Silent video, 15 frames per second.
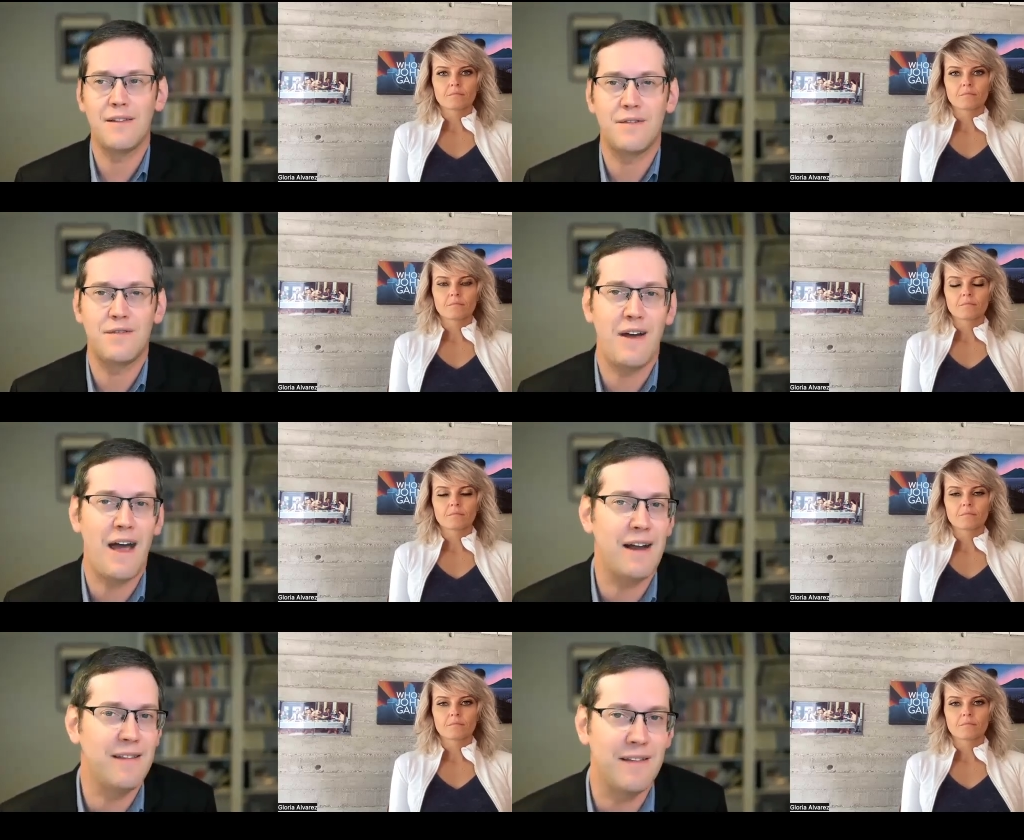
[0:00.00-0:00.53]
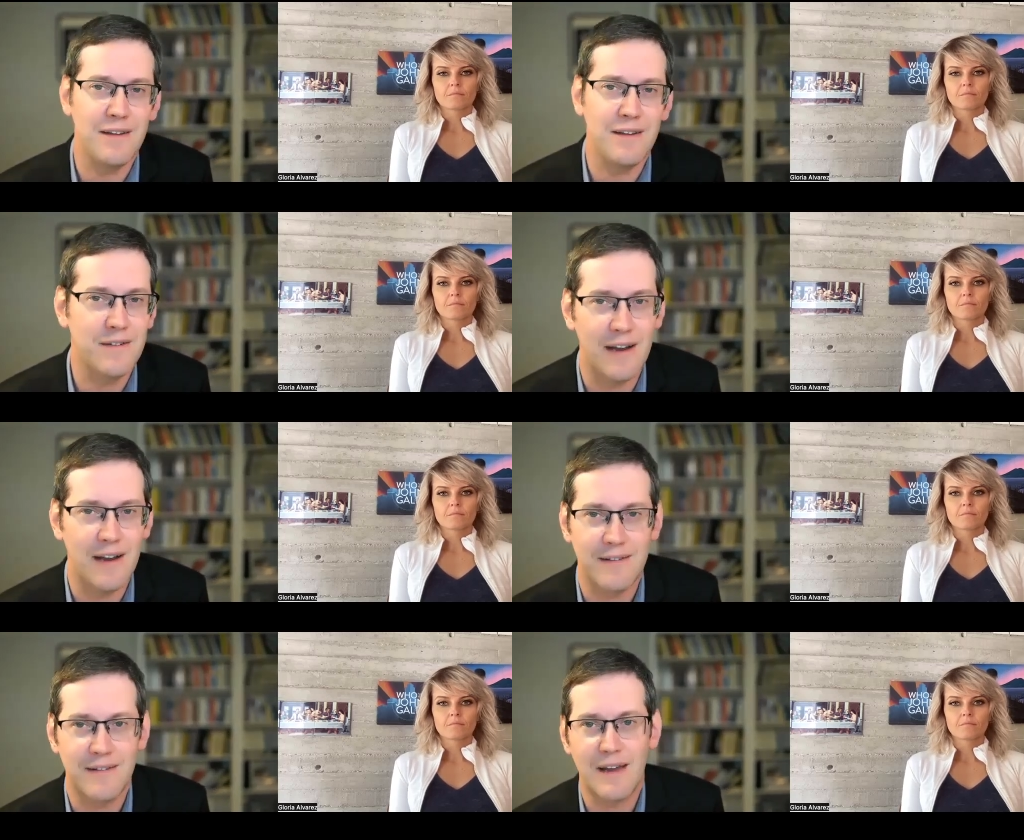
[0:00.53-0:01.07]
Speaker 1: the fact that they've
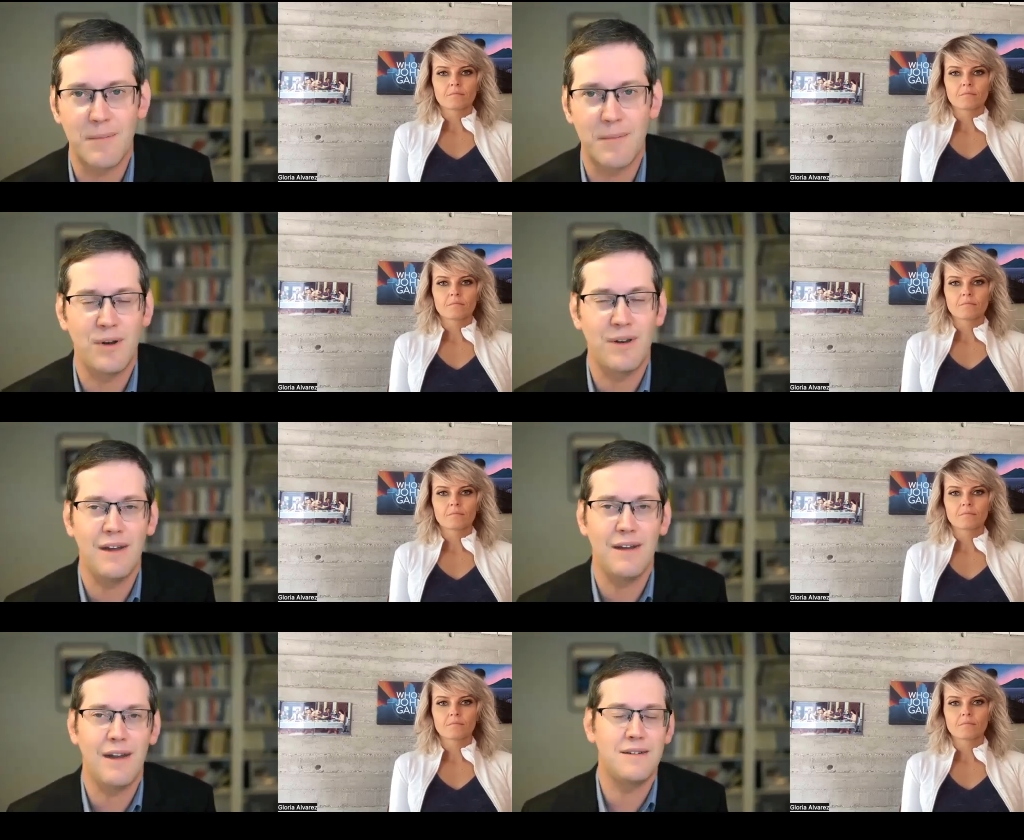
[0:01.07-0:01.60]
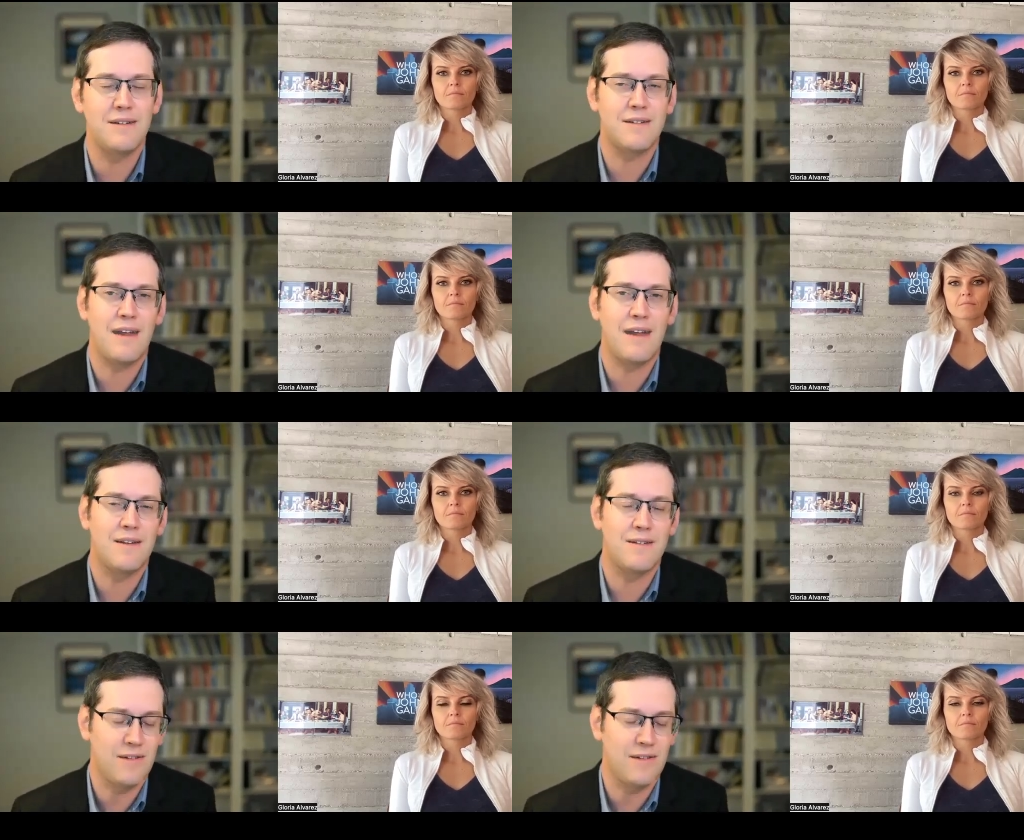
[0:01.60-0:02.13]
got separate DNA just
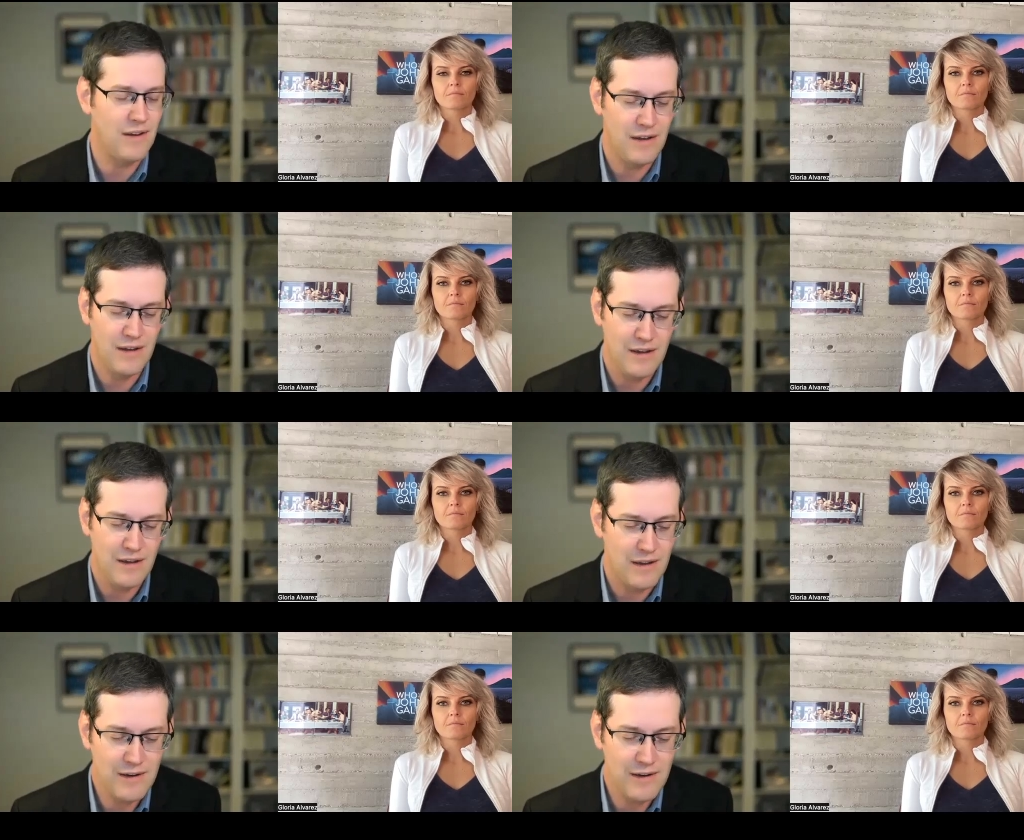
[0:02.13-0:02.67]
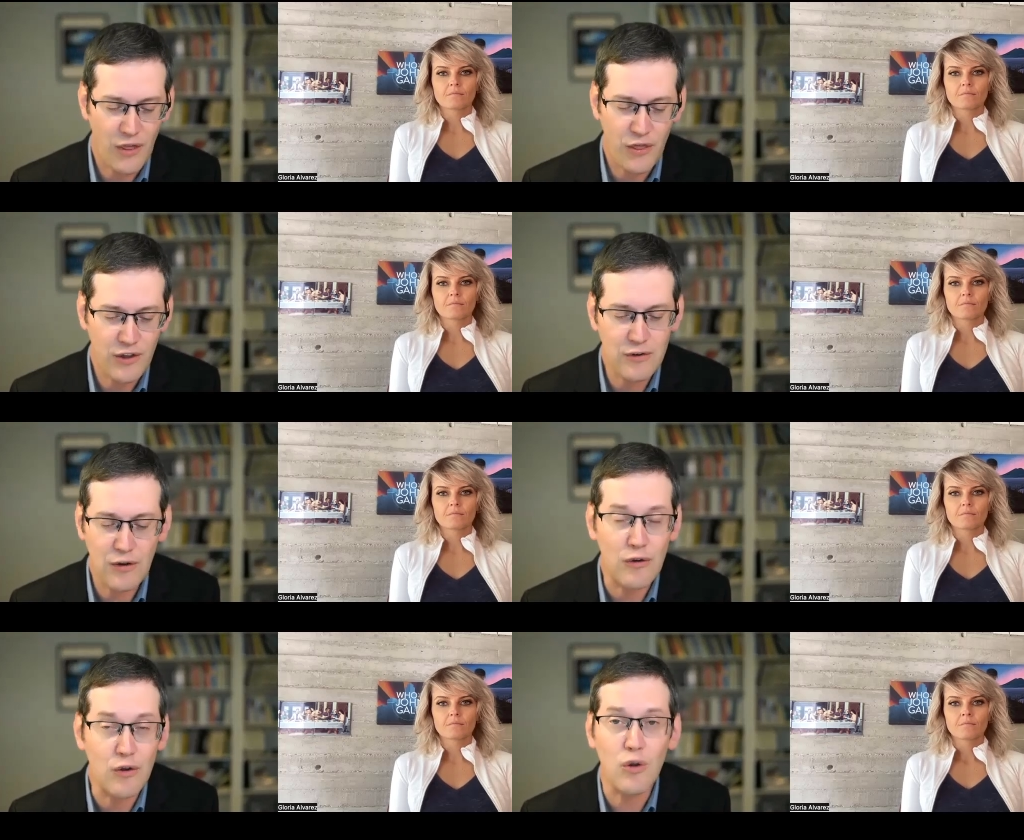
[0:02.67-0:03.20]
has nothing
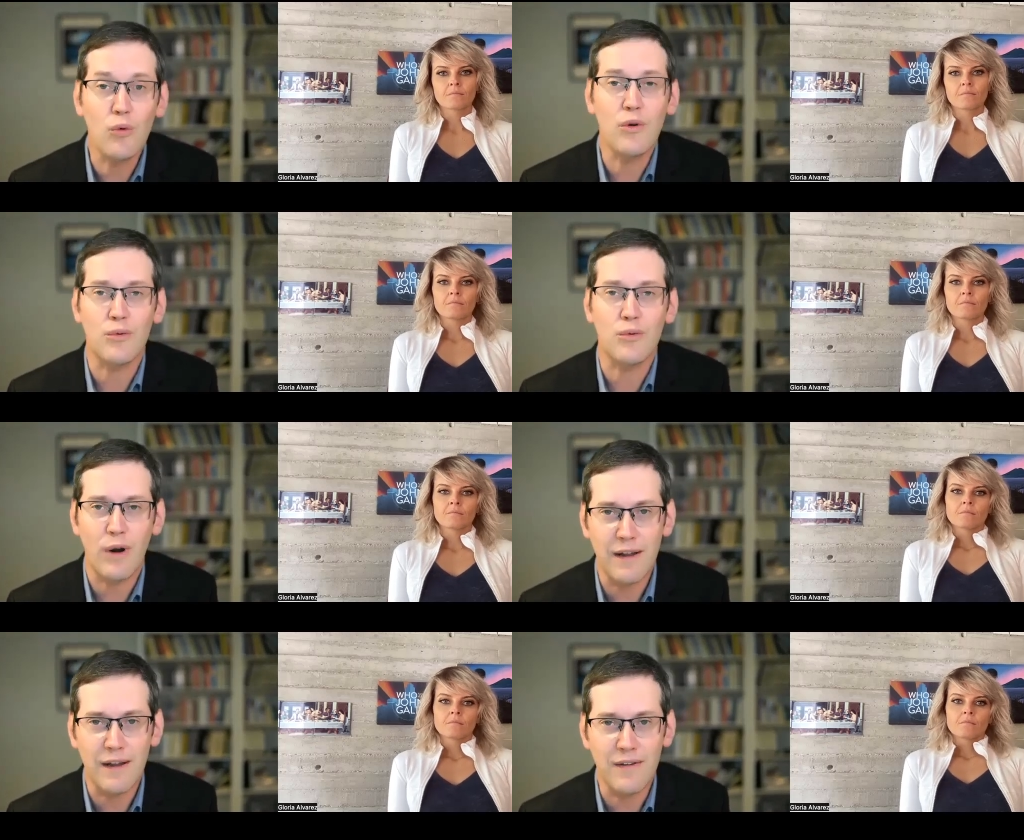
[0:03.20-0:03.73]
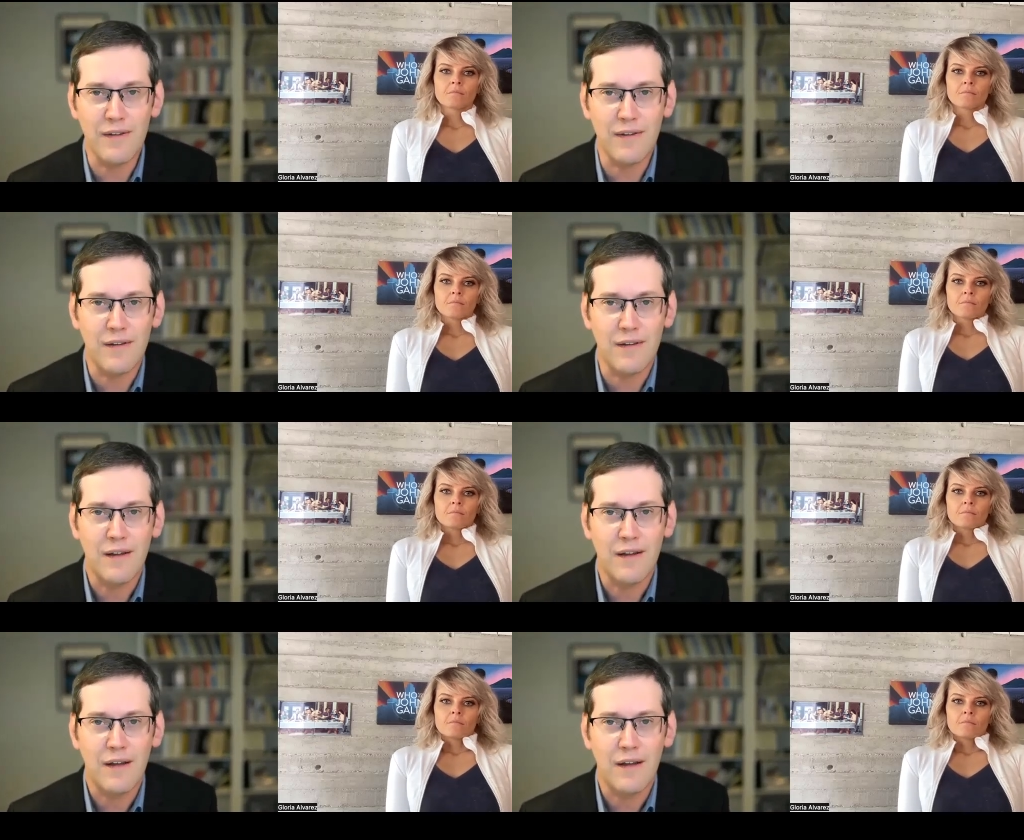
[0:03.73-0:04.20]
to do with rights,